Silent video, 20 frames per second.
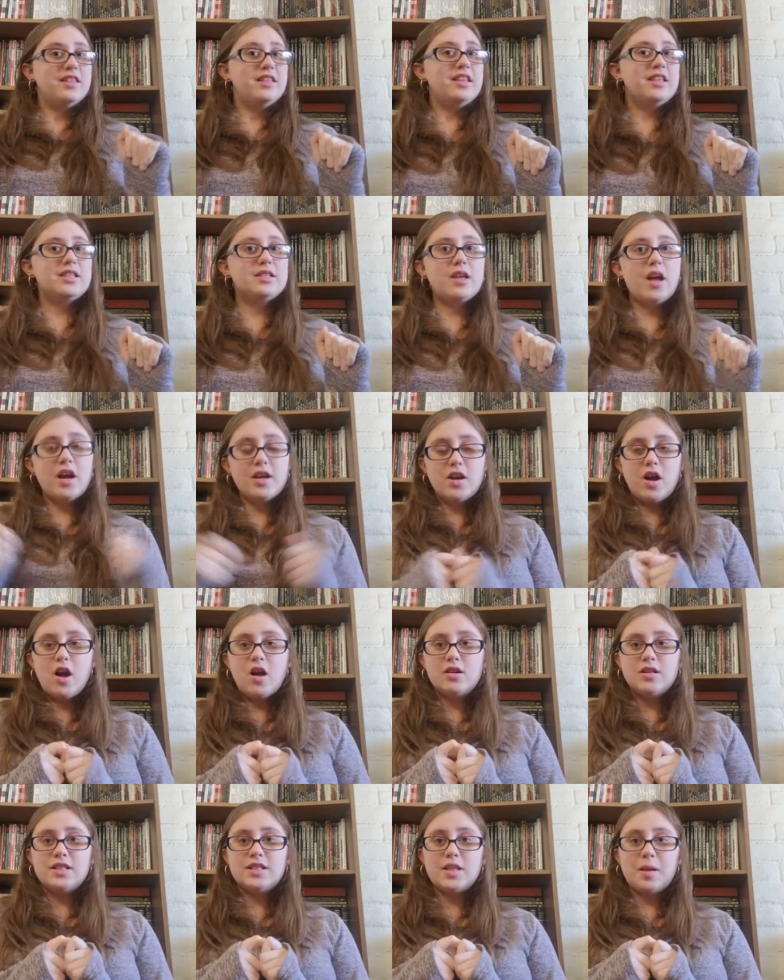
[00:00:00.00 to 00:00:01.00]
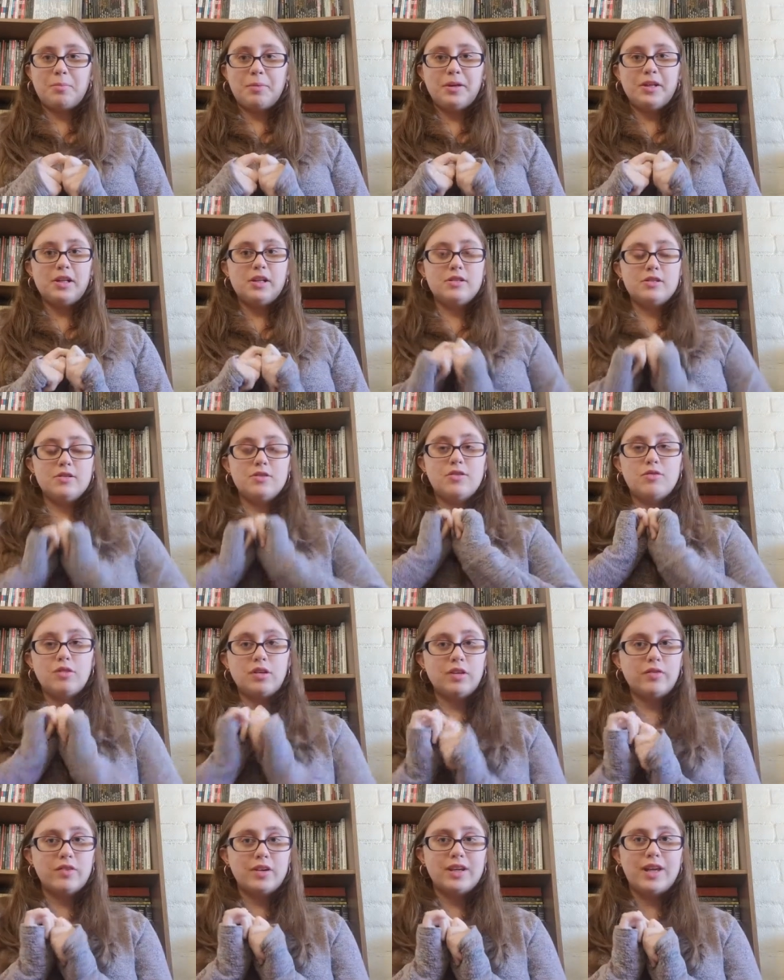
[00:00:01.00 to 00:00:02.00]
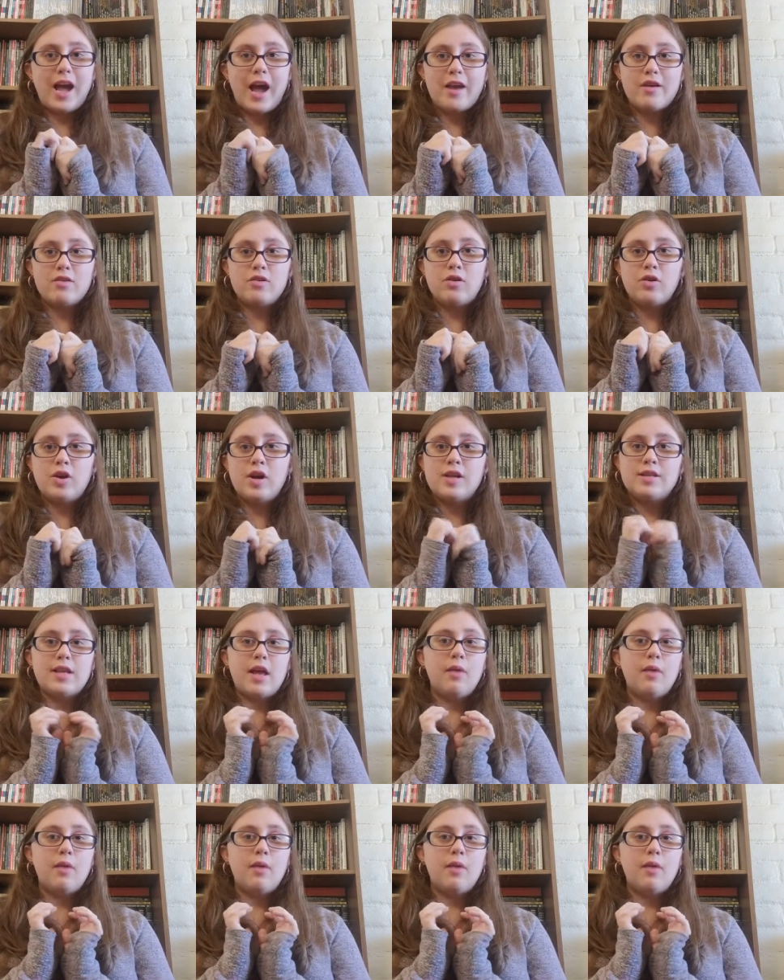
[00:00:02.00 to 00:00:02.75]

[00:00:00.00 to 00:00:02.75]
This unhaul is separated into three different categories.